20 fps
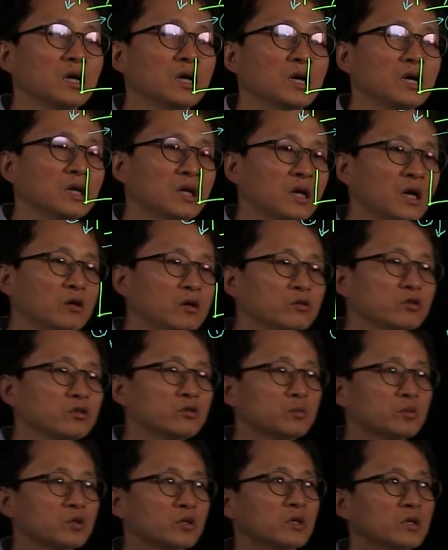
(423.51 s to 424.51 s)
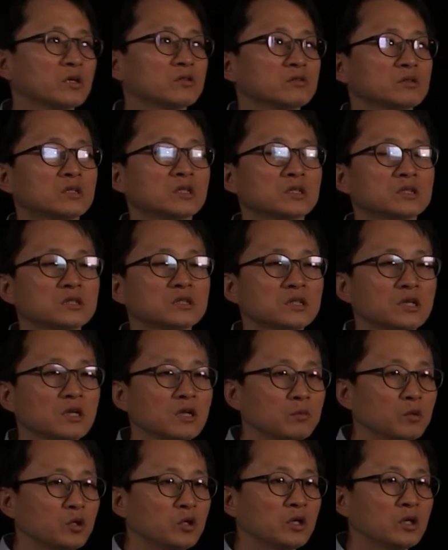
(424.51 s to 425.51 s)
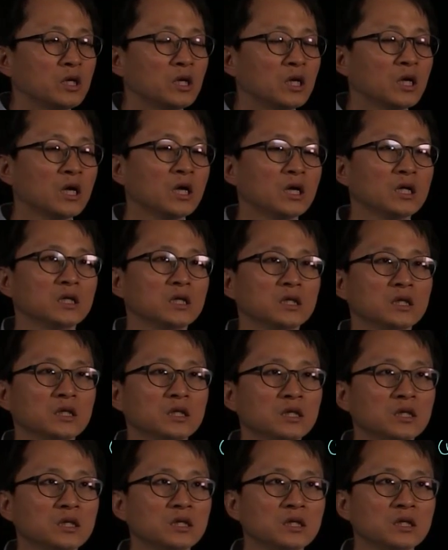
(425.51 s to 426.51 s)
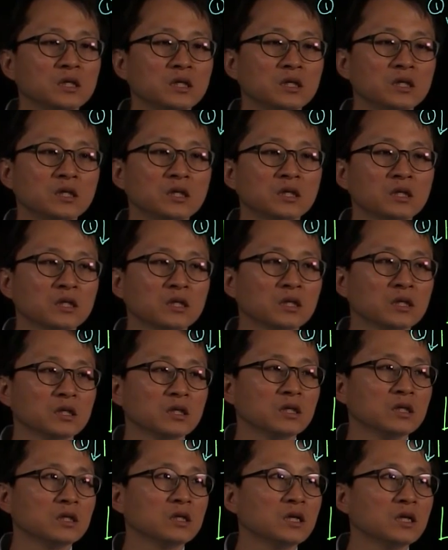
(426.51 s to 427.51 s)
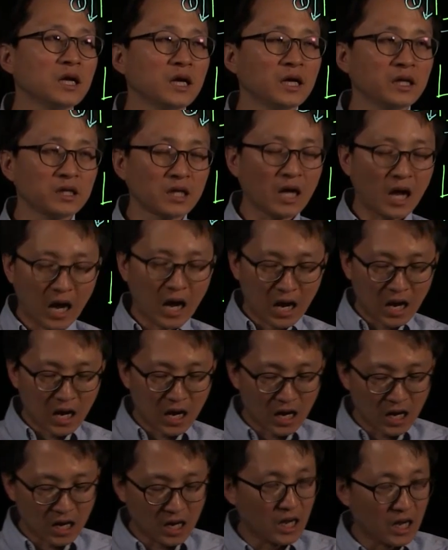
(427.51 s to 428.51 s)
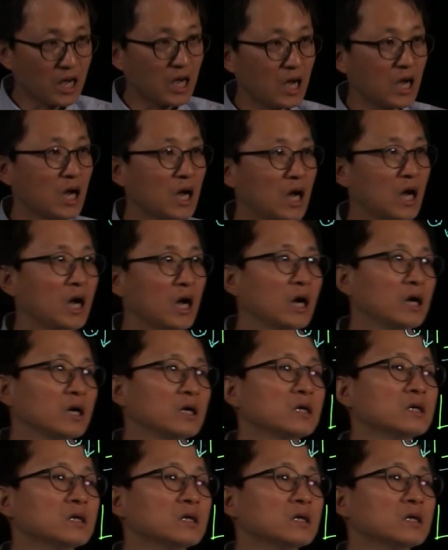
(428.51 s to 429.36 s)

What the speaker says: And how do you pronounce this syllable? And ah.